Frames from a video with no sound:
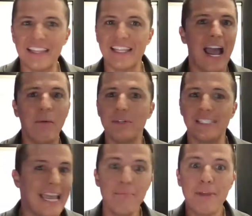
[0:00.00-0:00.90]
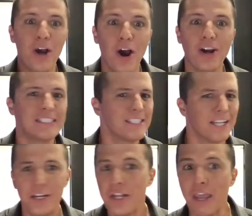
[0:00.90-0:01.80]
The guy was hitting me hard. He's
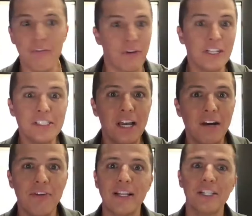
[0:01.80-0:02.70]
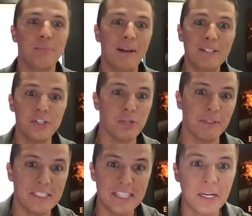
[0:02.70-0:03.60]
like, if you're going to sell final expense, you should be
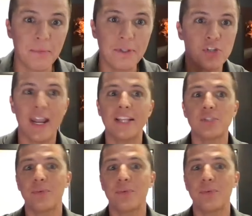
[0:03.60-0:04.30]
selling it with Trans.